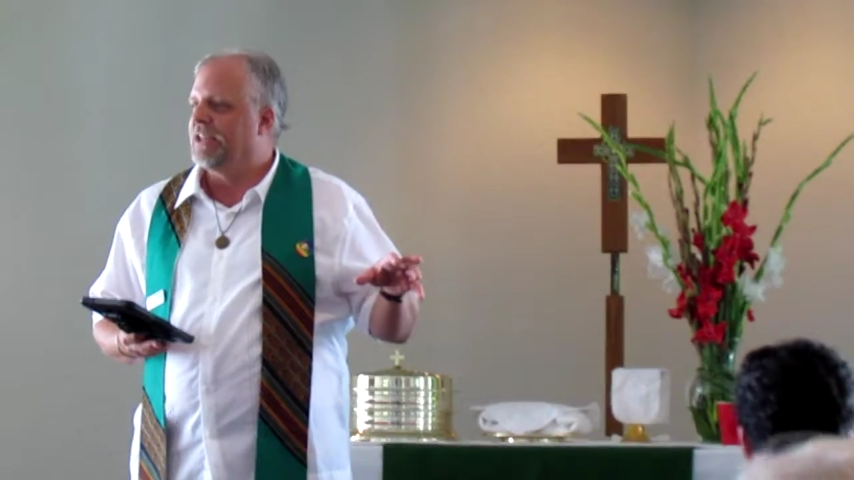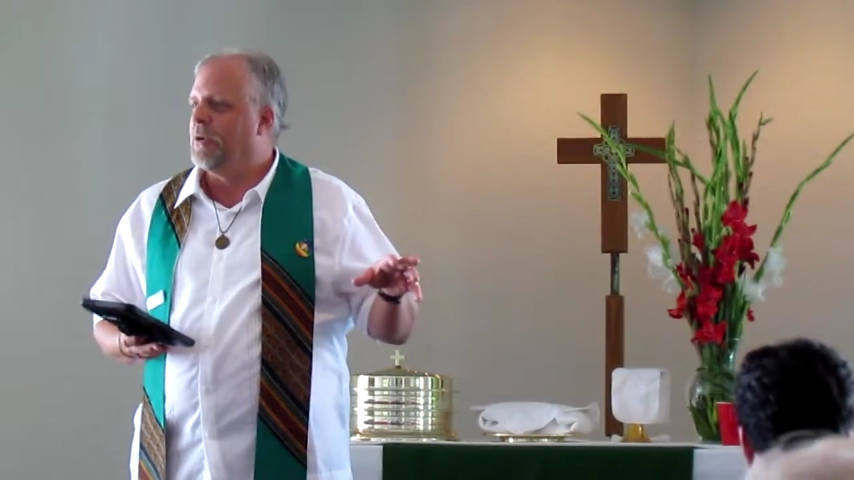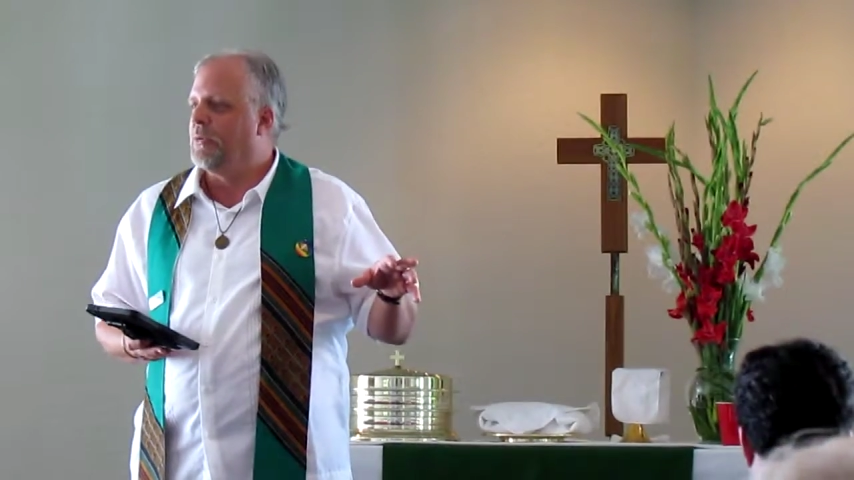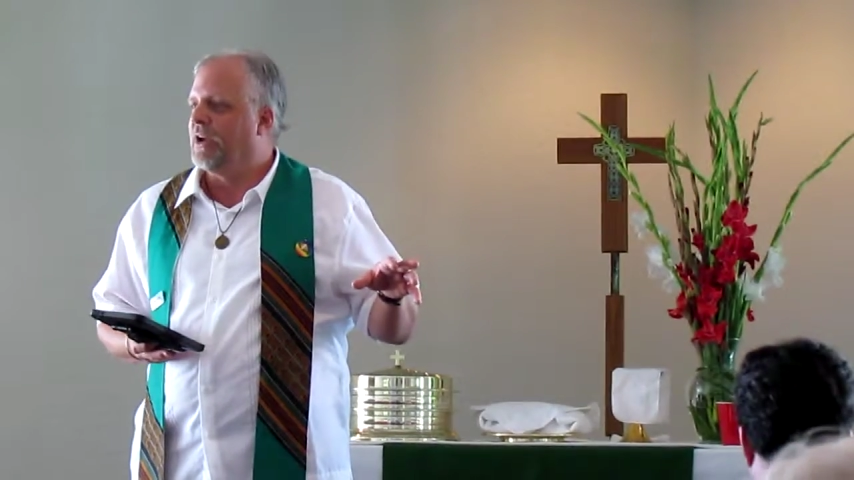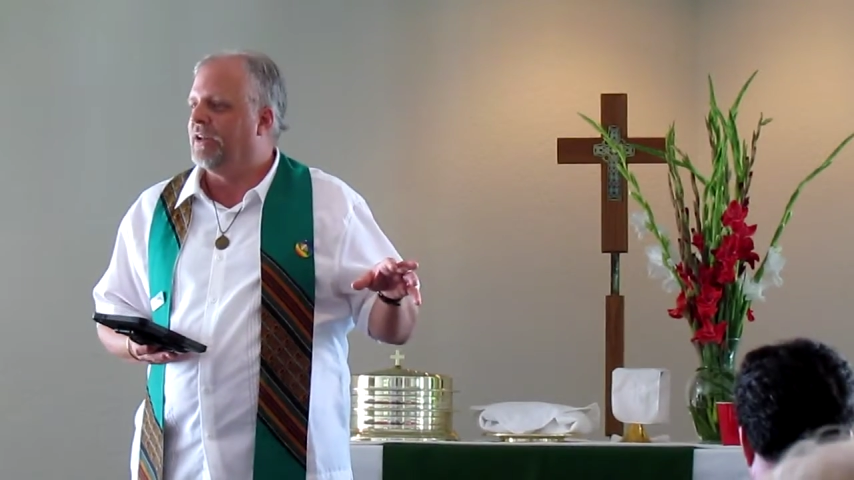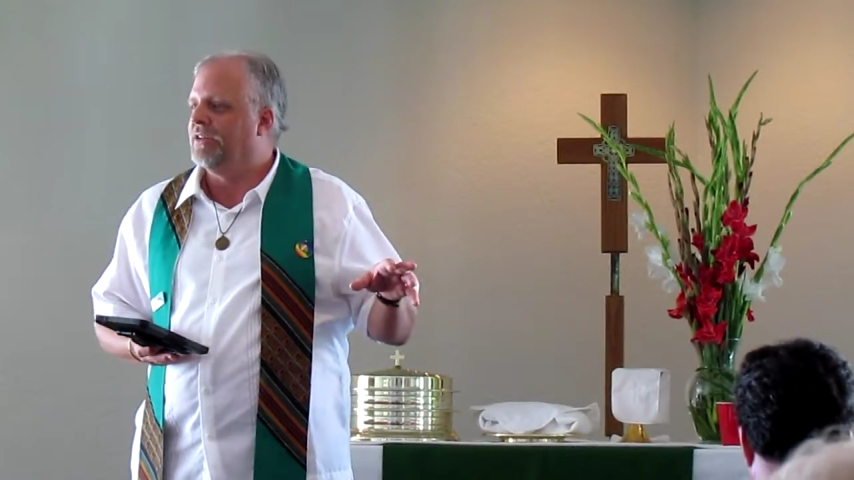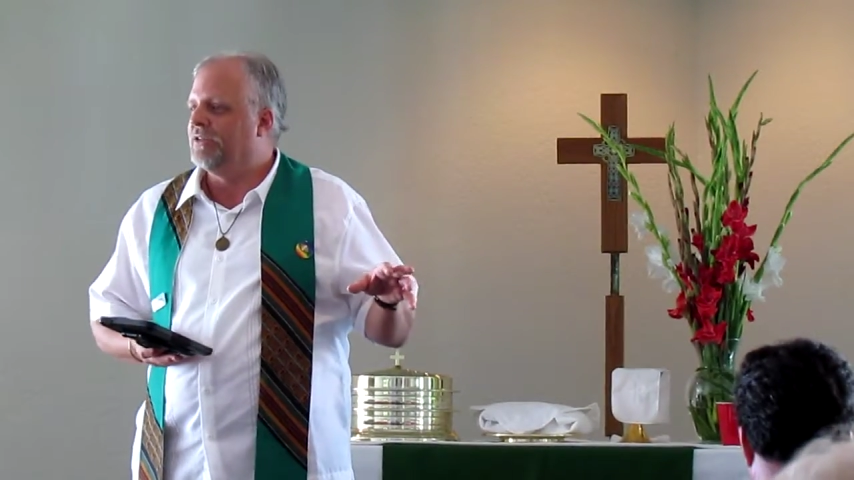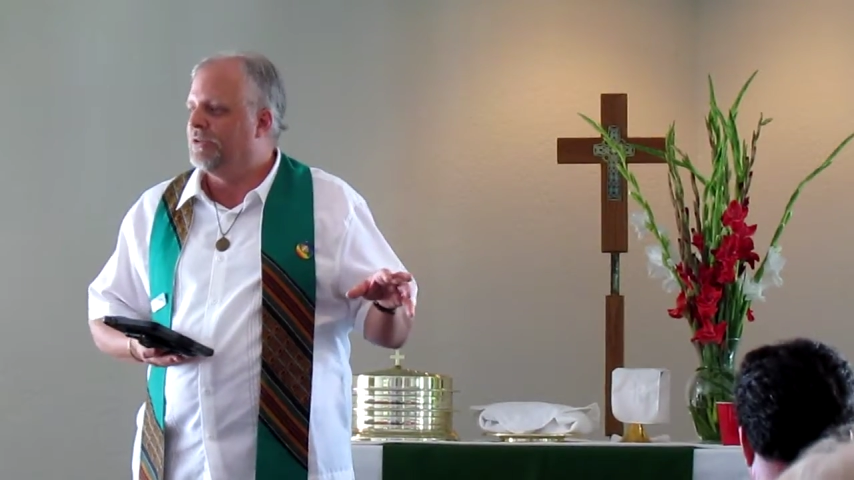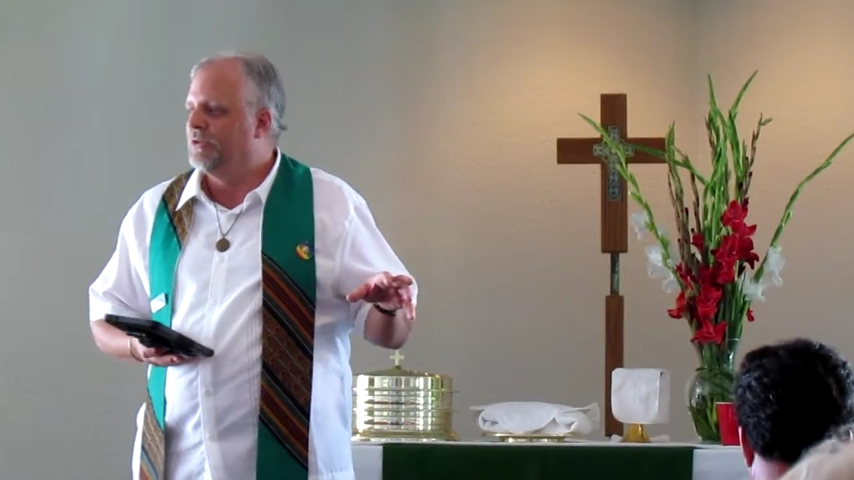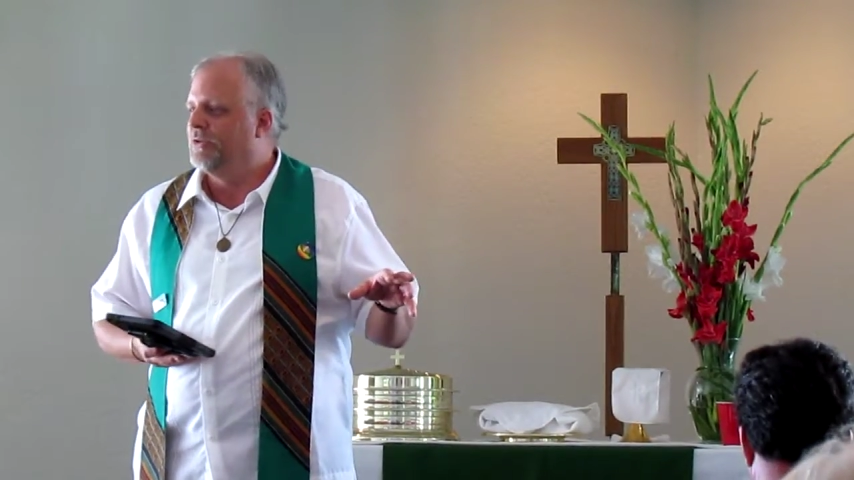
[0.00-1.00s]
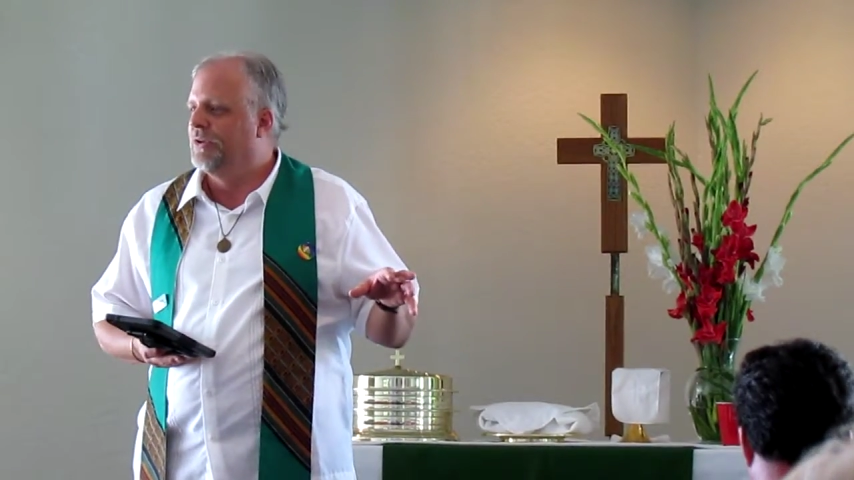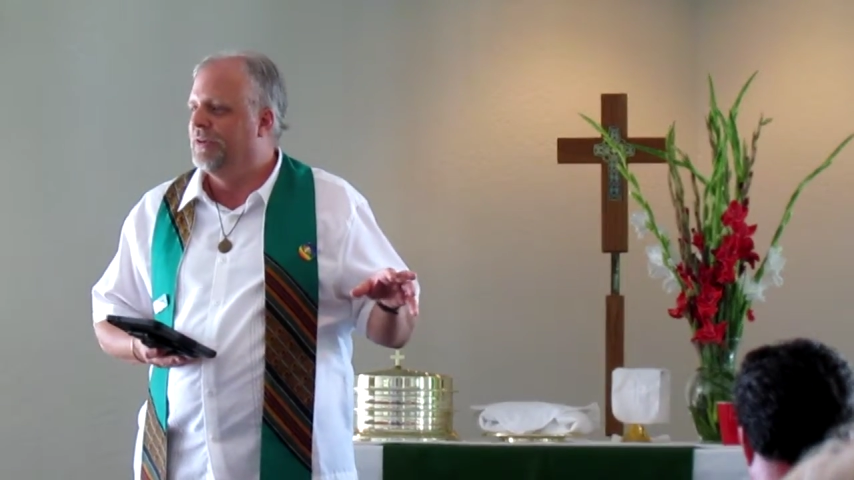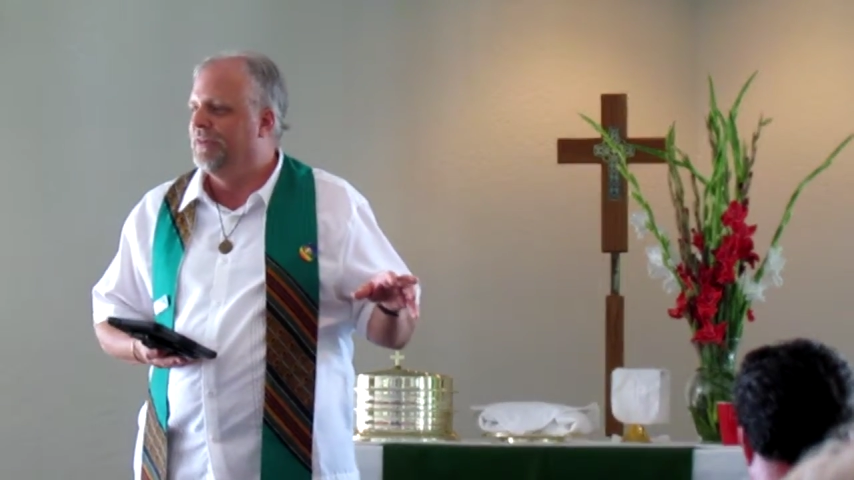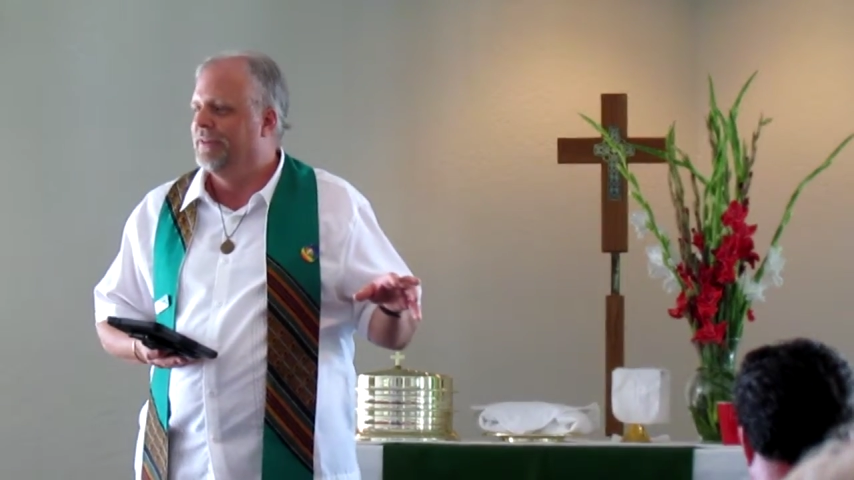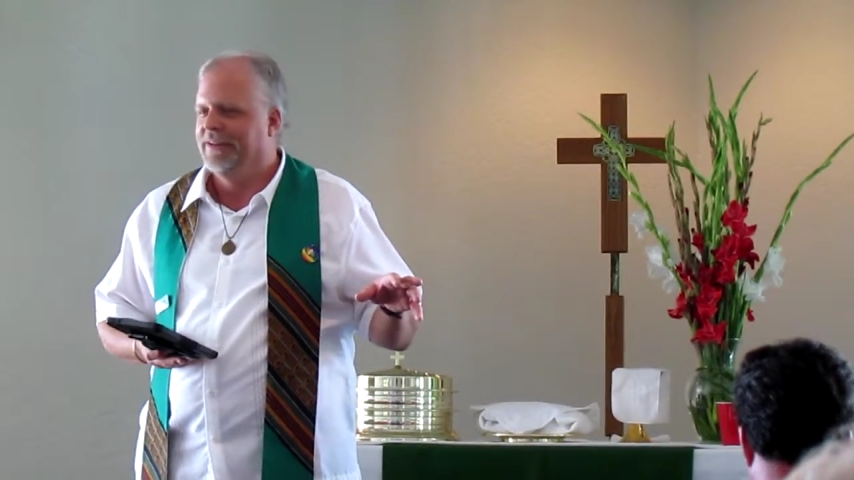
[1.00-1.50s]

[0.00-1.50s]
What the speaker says: helper got to do?